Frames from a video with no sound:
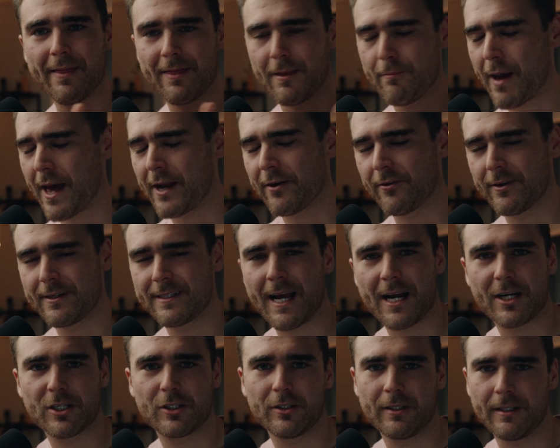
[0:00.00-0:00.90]
batteries
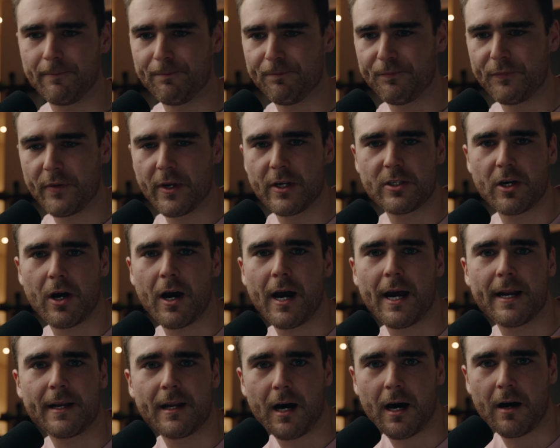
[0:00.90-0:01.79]
actually
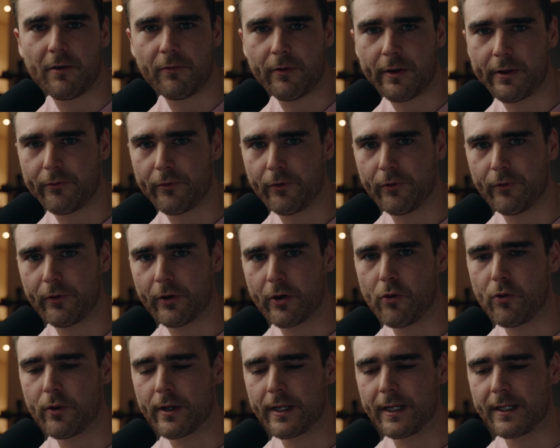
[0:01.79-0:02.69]
died halfway through
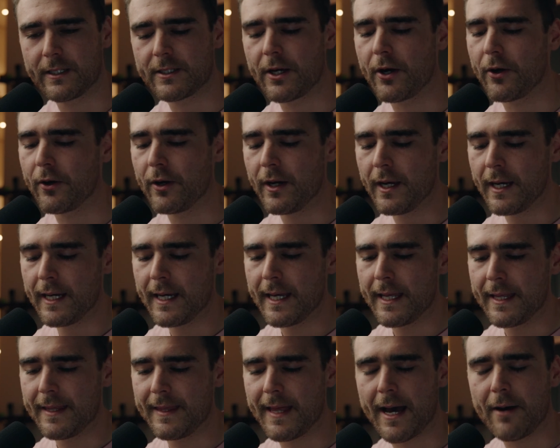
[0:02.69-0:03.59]
recording, so
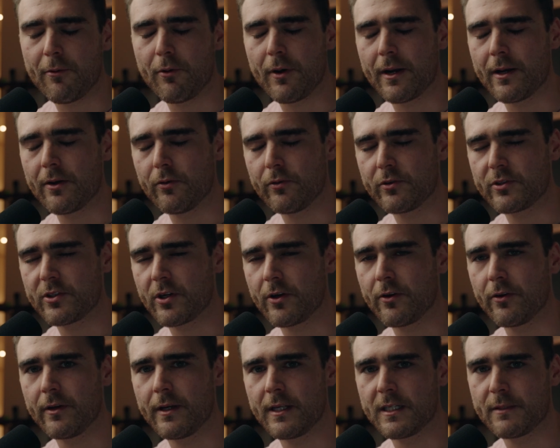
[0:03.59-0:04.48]
that one
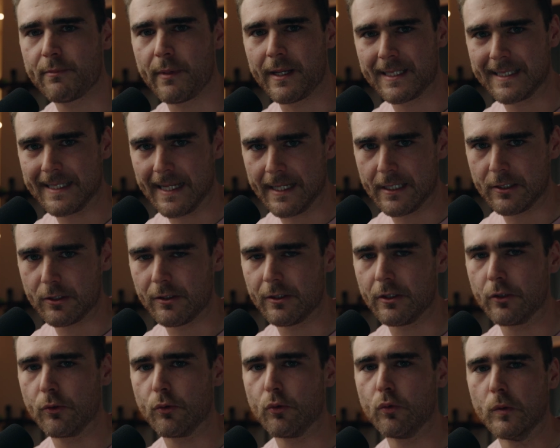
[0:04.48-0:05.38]
also has been sent to
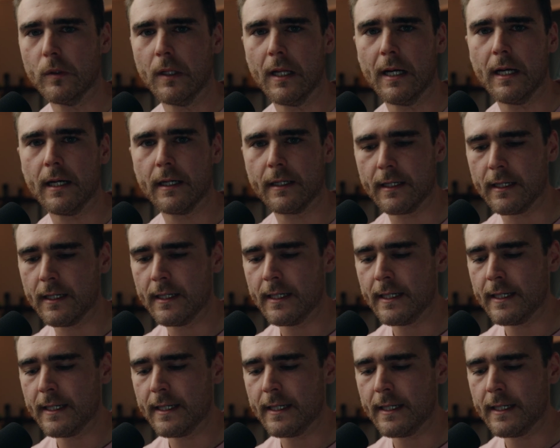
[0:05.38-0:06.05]
the gulag.